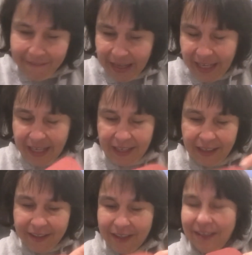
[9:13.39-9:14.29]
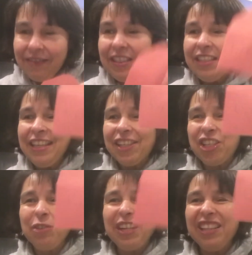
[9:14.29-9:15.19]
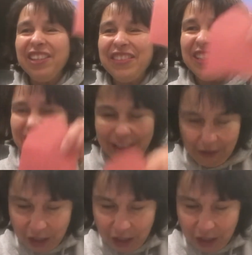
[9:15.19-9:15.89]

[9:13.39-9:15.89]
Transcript: And isn't that cute? I love that little